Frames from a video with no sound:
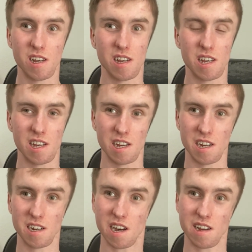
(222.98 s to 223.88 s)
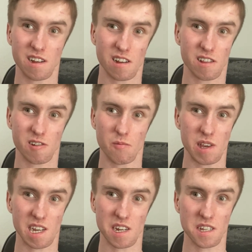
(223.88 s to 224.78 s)
and I just don't
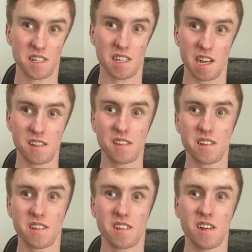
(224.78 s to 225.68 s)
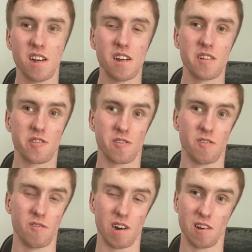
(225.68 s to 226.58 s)
make any sense.
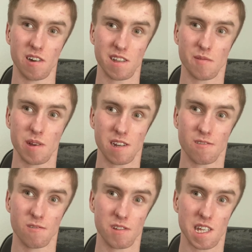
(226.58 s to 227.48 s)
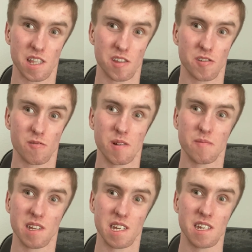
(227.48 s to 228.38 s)
So I like to make sure that the
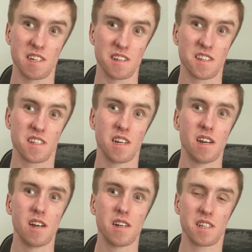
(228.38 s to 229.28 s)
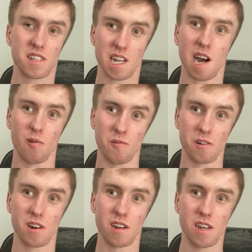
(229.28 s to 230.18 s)
script is
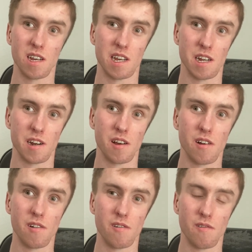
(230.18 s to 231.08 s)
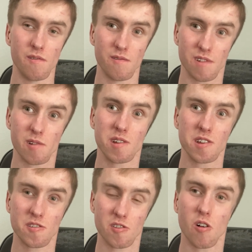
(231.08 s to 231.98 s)
sound and very
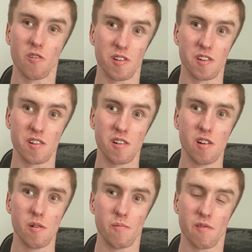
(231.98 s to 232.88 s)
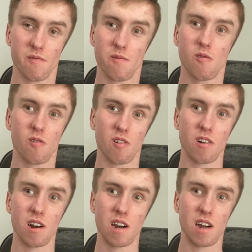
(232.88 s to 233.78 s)
solid
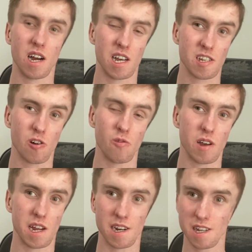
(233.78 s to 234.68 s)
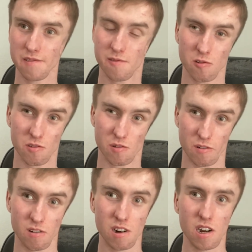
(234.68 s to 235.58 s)
before I go any
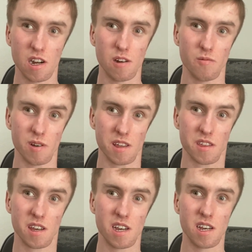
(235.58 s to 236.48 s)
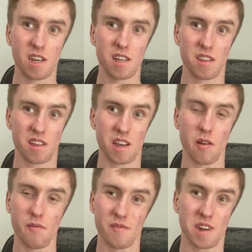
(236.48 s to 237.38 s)
further with the
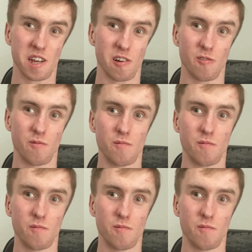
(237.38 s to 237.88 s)
video.